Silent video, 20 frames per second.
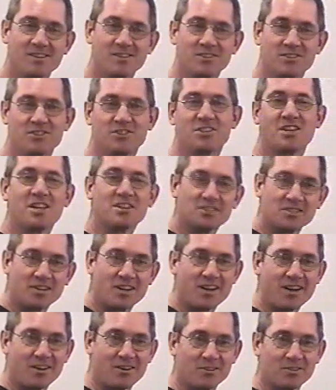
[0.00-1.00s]

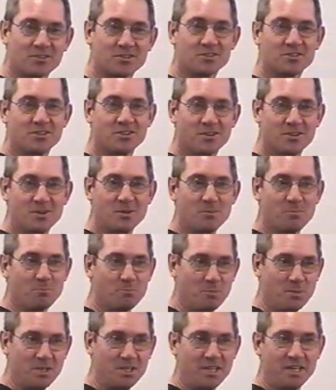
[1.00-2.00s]
Gentiles
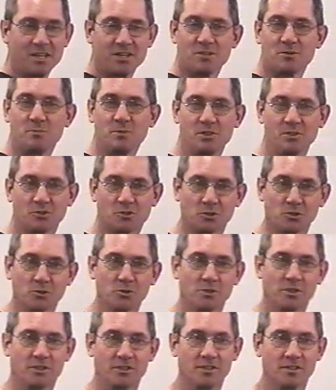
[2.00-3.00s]
began to be
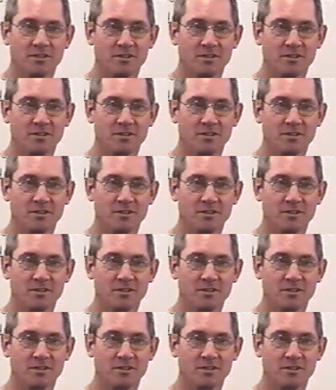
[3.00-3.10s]
included.